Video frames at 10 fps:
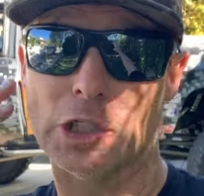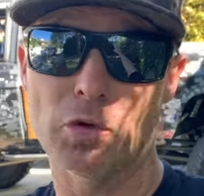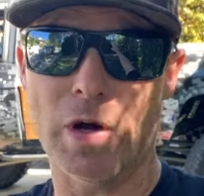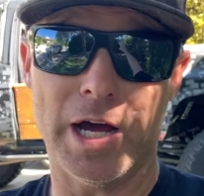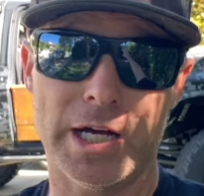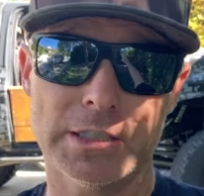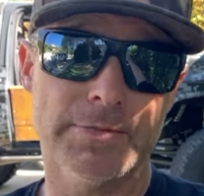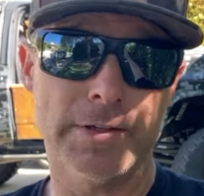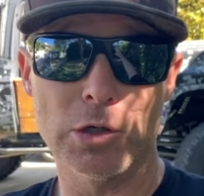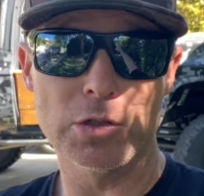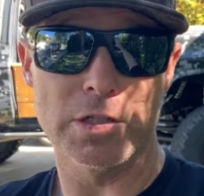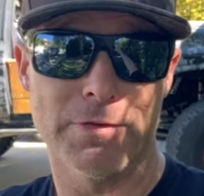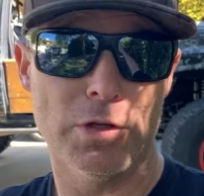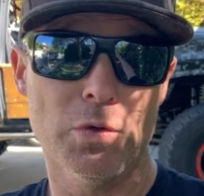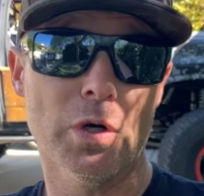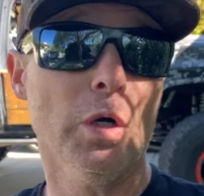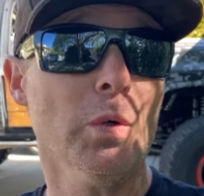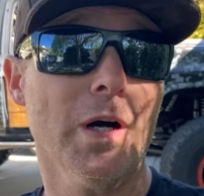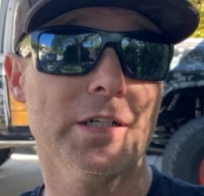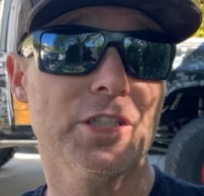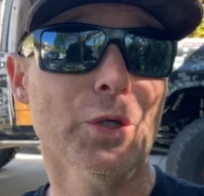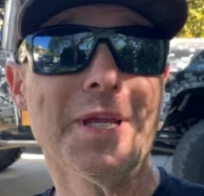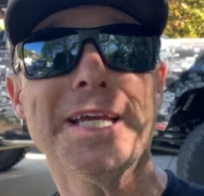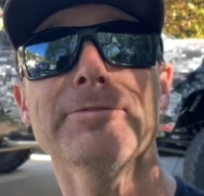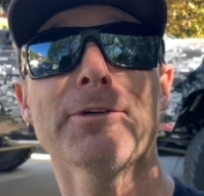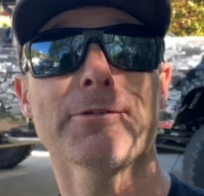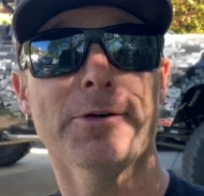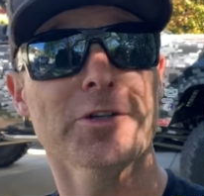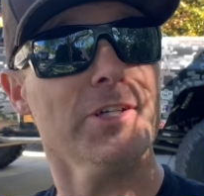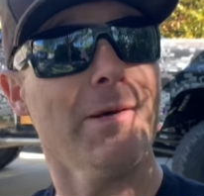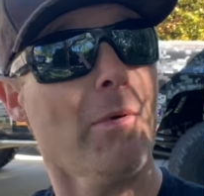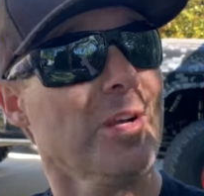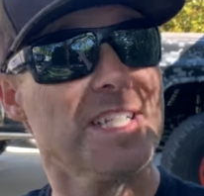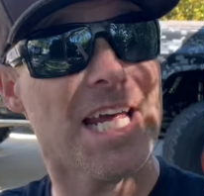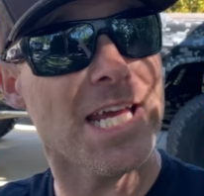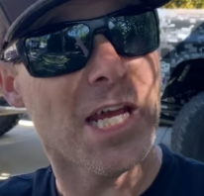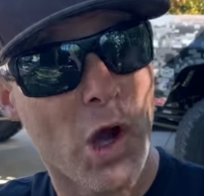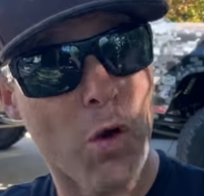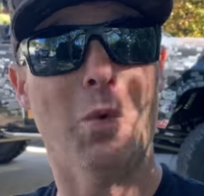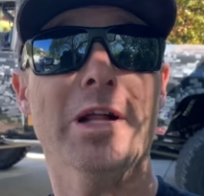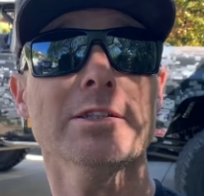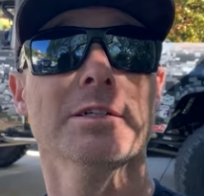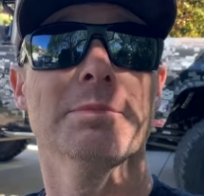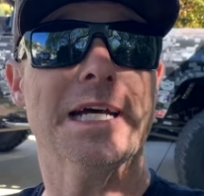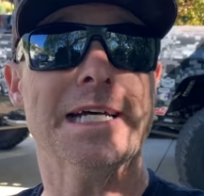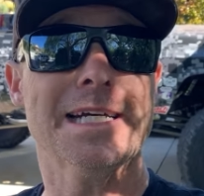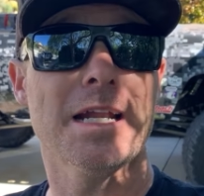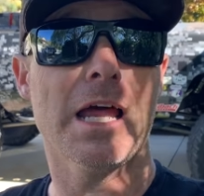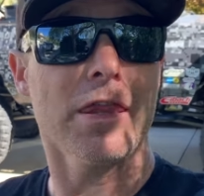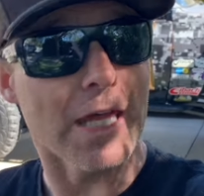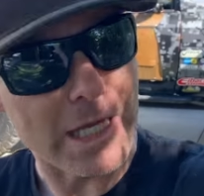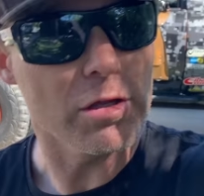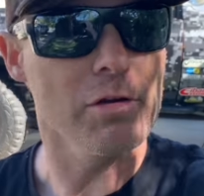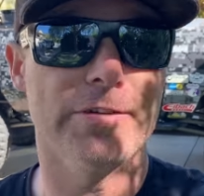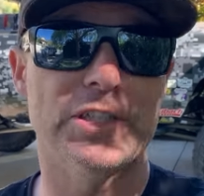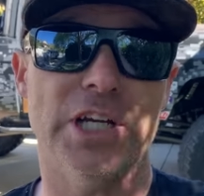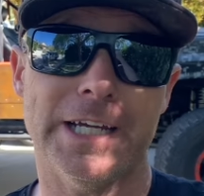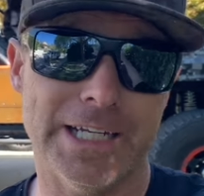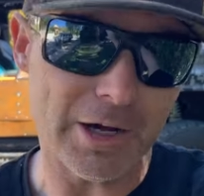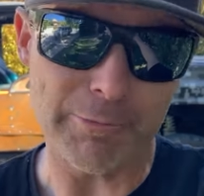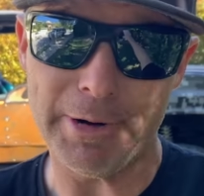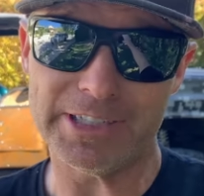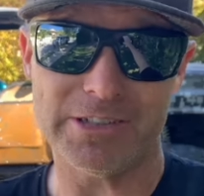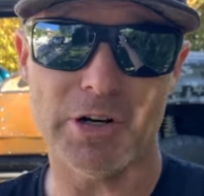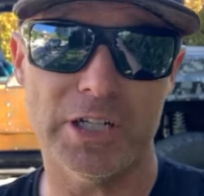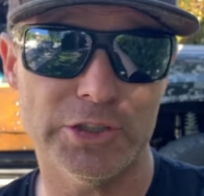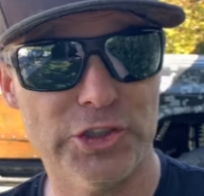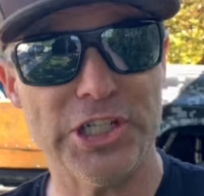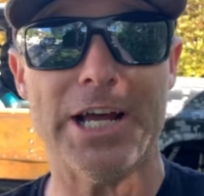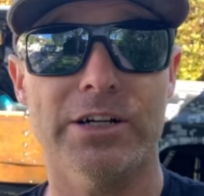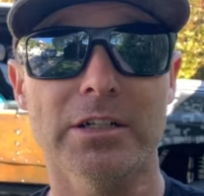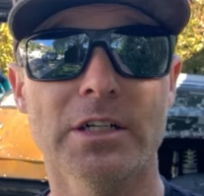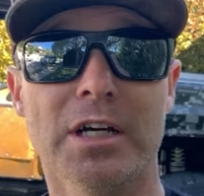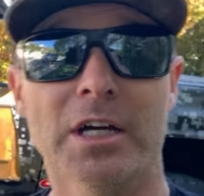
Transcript: Garage. For those of you who are tuning in for the first time, I want to say welcome and thank you for checking out Merrick's Garage channel.